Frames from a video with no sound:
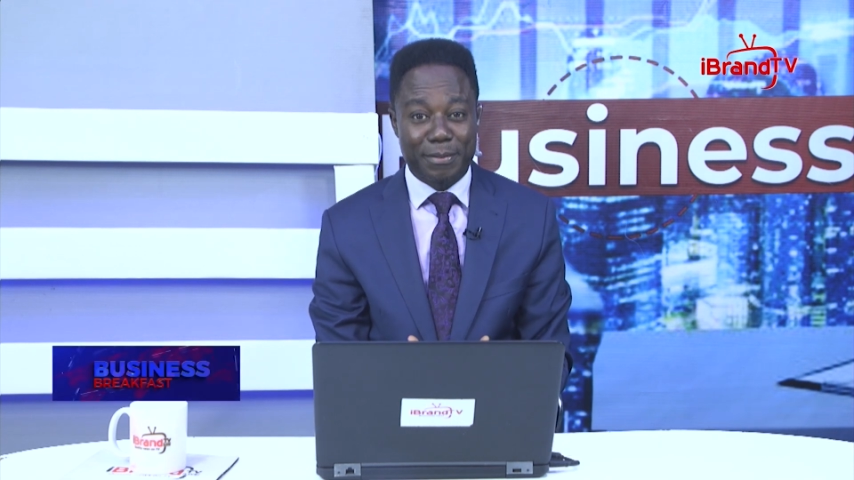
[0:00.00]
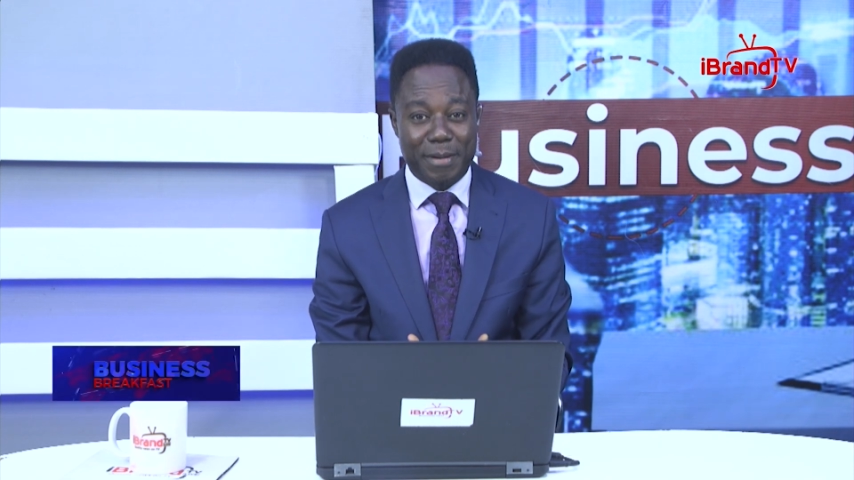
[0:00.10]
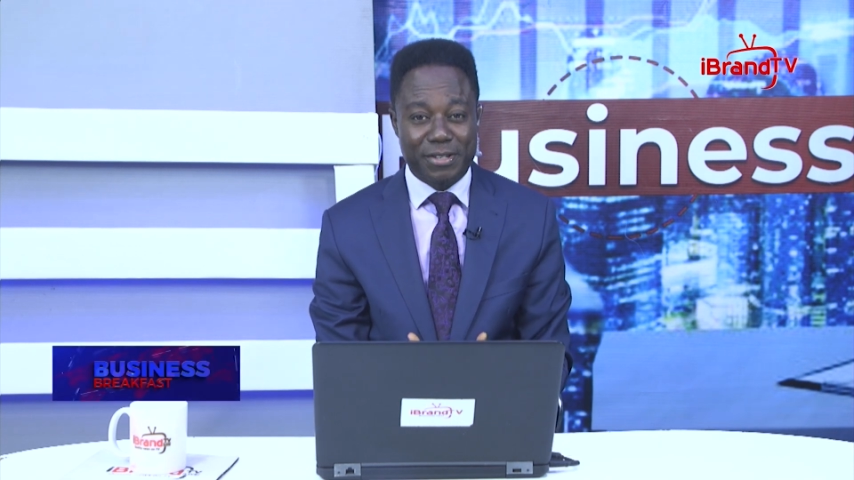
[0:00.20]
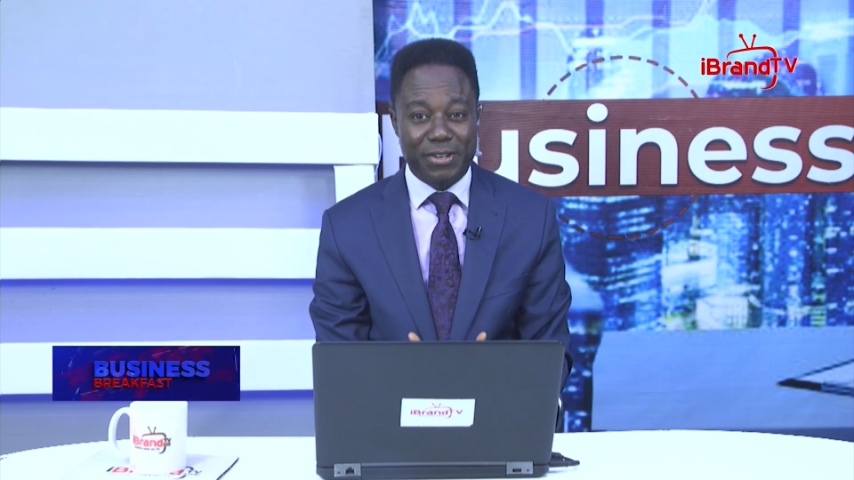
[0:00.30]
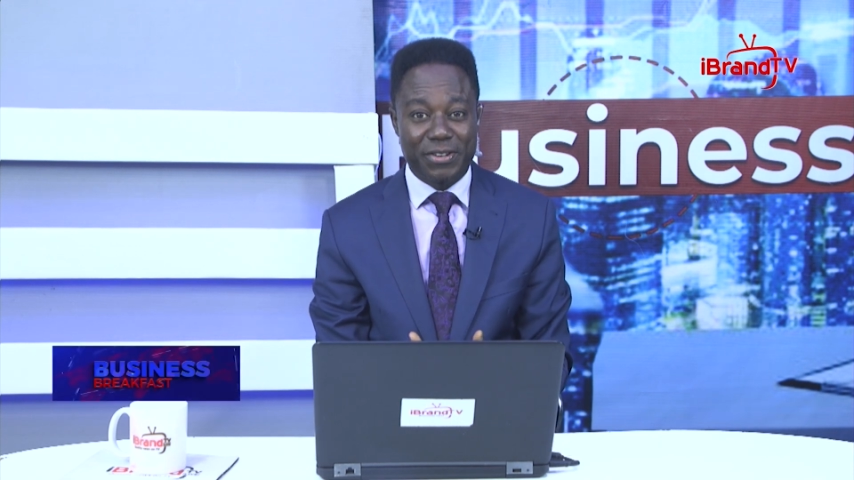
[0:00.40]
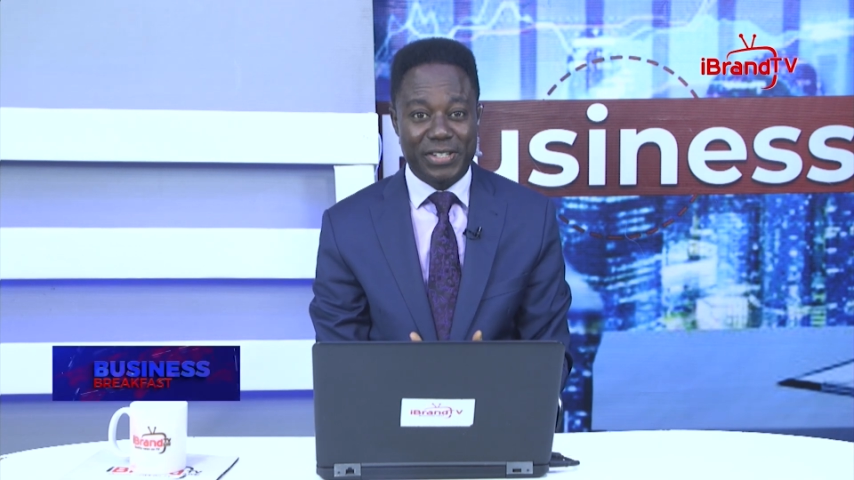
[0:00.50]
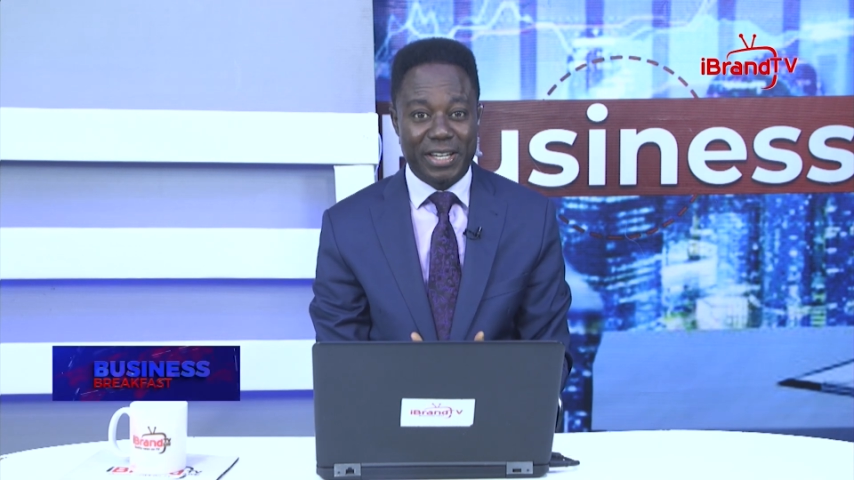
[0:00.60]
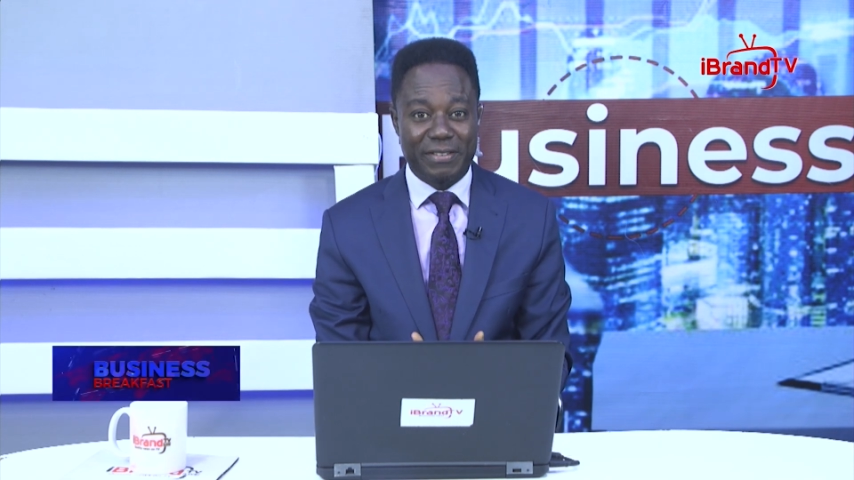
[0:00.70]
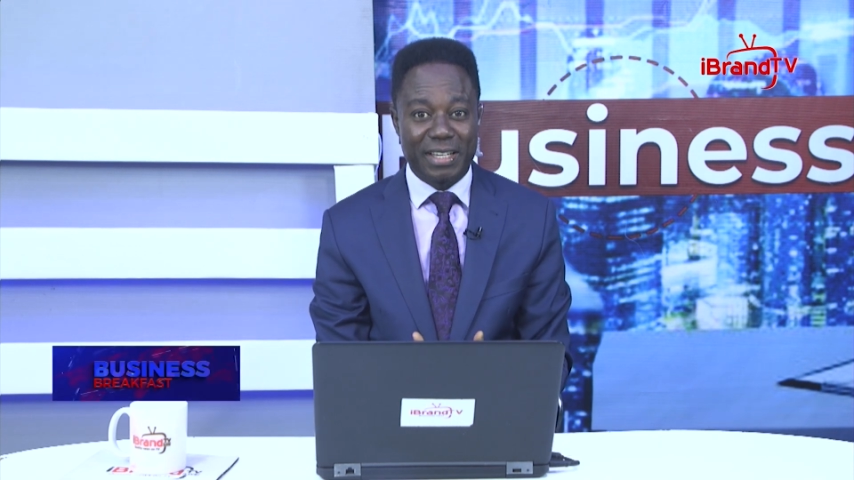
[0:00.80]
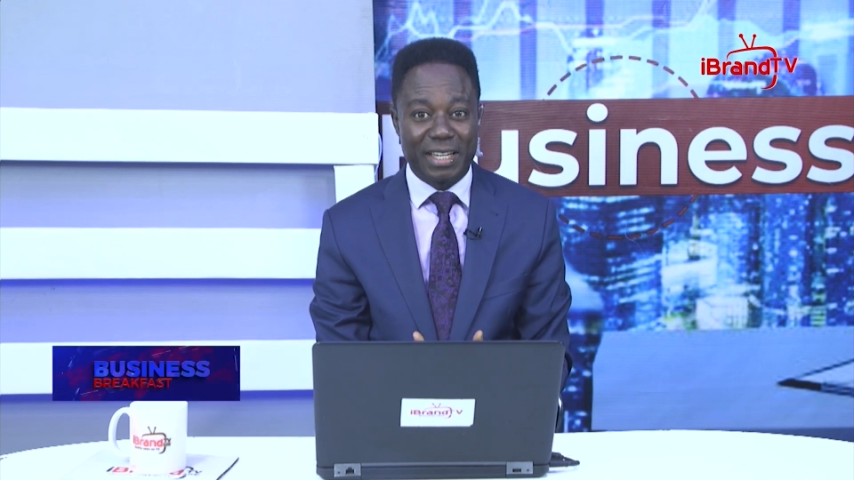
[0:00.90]
from our studios
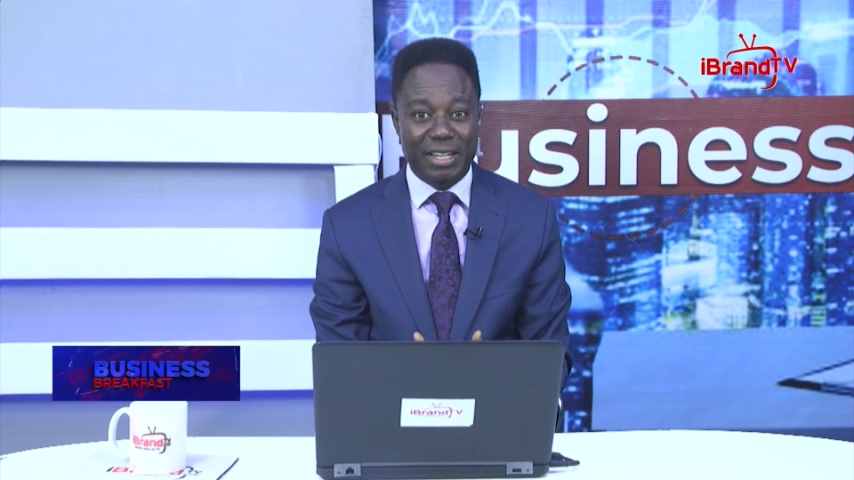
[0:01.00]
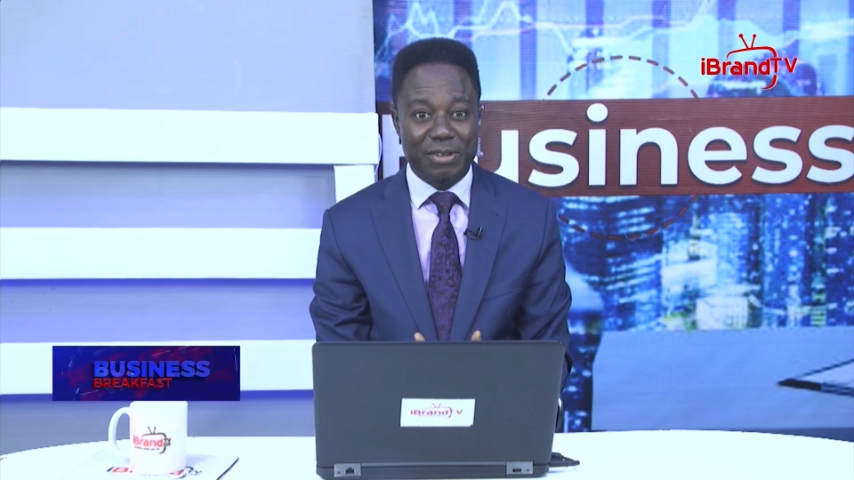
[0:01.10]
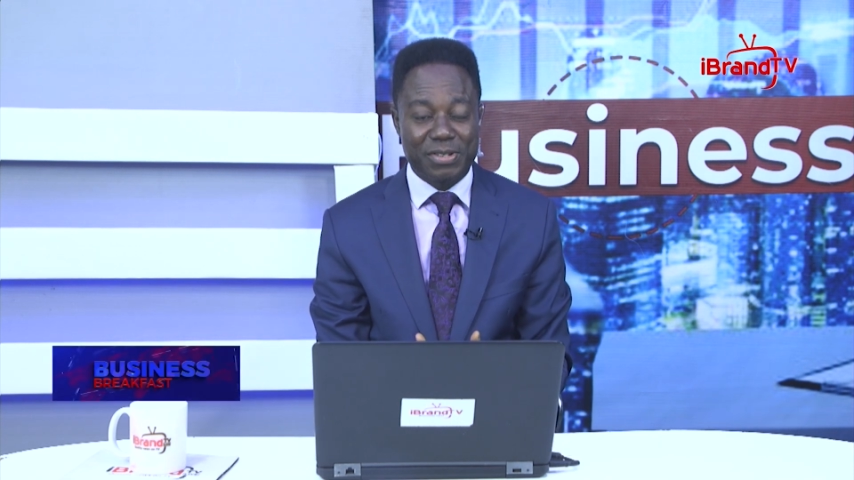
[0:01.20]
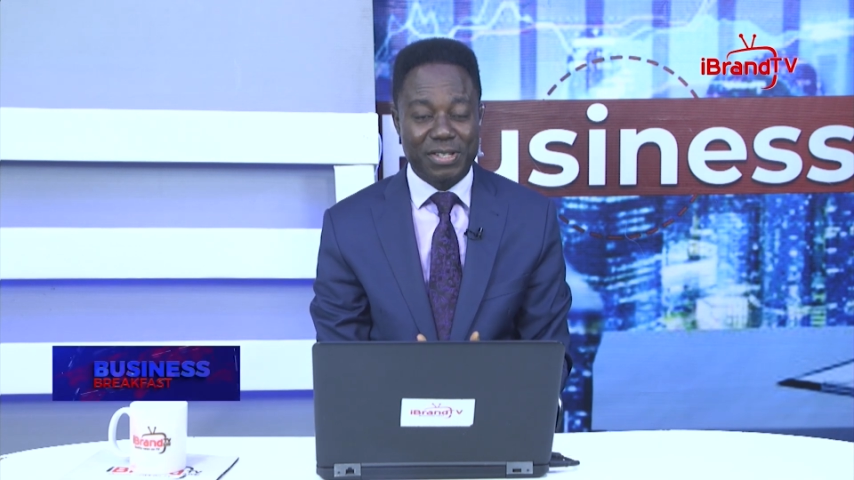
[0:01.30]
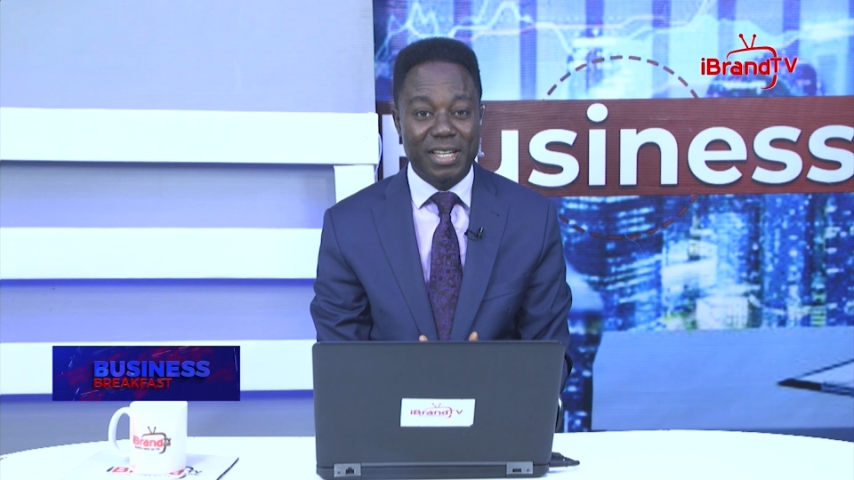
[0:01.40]
here in Lagos,